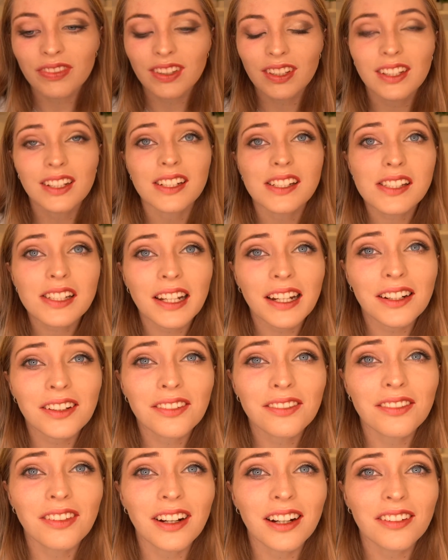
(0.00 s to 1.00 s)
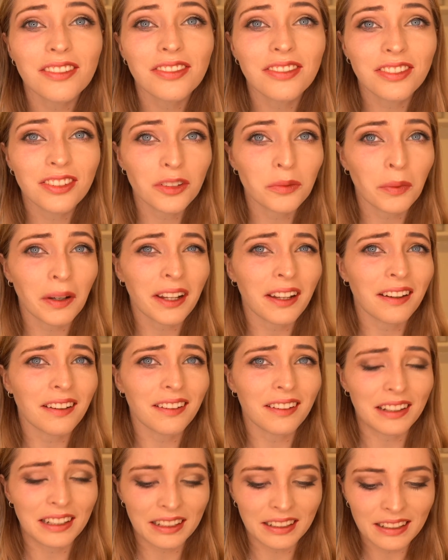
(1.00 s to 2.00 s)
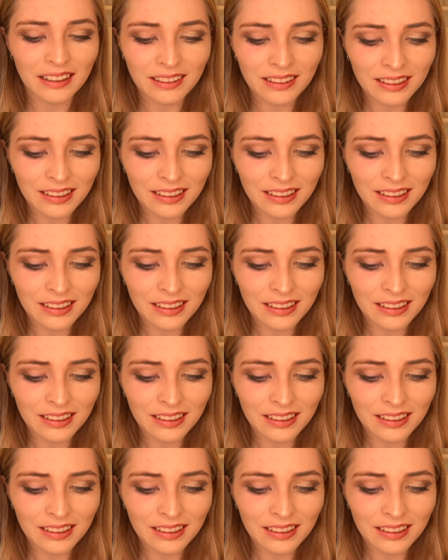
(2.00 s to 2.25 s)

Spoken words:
It is kind of rough on my eye.